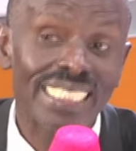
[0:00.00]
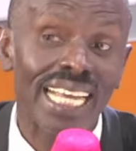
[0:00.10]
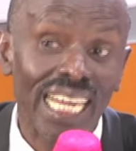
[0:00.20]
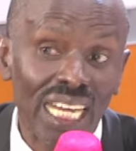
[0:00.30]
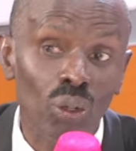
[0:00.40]

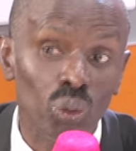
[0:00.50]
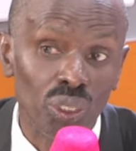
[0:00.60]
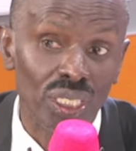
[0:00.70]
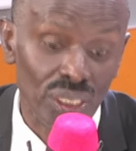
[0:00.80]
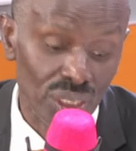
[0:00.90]

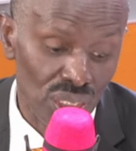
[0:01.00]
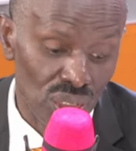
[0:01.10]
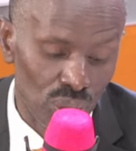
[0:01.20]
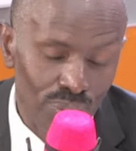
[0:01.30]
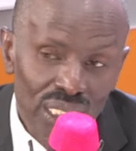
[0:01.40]
allowed
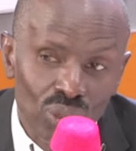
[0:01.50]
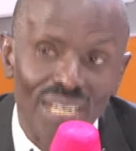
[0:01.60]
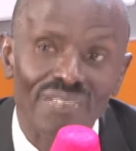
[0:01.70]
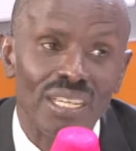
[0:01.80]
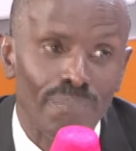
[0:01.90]
to
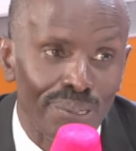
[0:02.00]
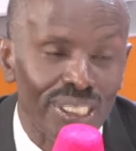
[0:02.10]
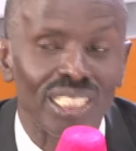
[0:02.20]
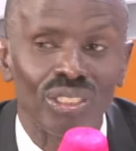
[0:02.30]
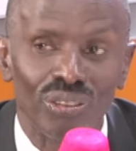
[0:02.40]
midwife the
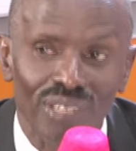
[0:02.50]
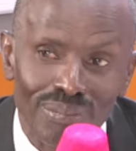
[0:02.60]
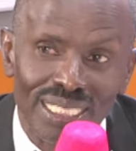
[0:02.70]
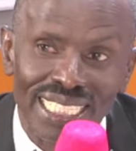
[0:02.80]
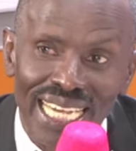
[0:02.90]
process of
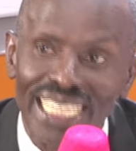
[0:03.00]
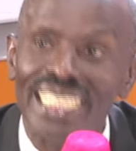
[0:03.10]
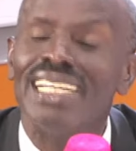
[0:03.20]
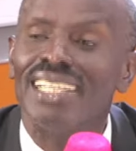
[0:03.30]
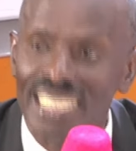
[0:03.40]
M T I,
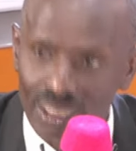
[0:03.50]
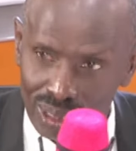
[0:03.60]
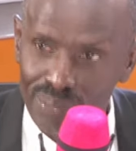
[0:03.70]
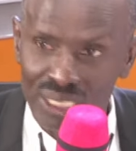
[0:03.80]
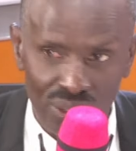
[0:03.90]
there
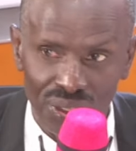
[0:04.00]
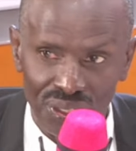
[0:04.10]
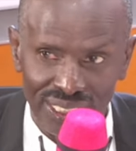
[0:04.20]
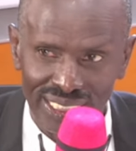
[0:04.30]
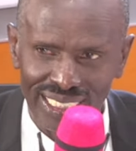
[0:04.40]
will be no
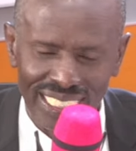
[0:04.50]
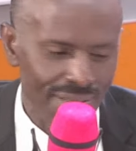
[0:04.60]
noise. In